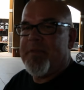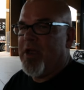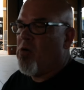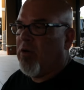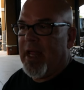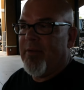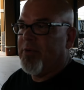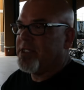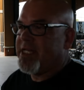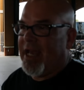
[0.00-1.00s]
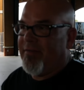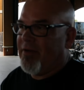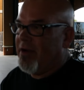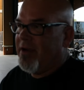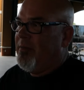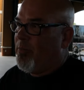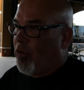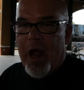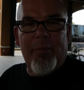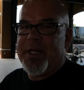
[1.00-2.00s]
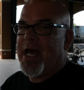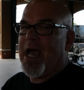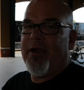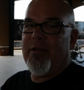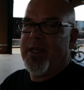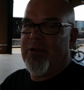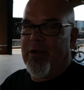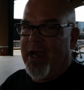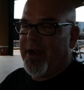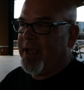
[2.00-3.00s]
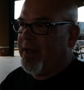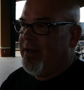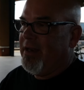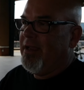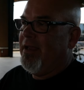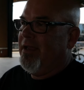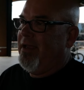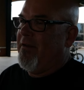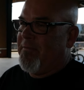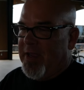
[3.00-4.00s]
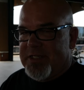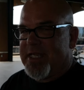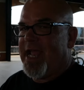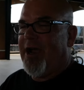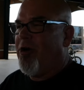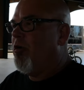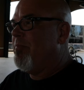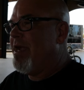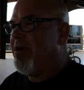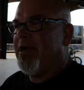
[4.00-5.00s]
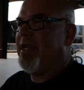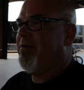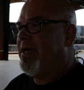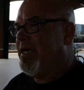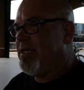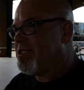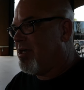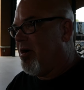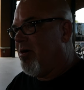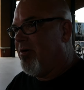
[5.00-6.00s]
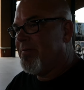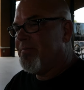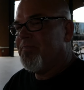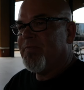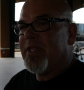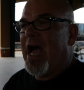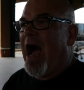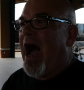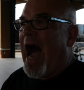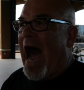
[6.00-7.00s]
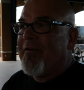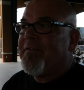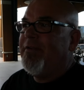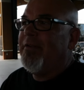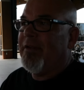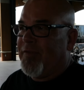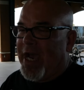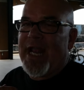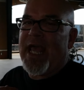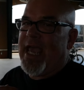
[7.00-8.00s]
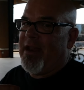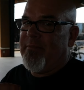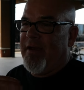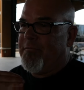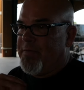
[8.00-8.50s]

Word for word: up the old Glenwood Tavern, probably not gonna be crowded. It feels like home there anyway, so I've kind of had my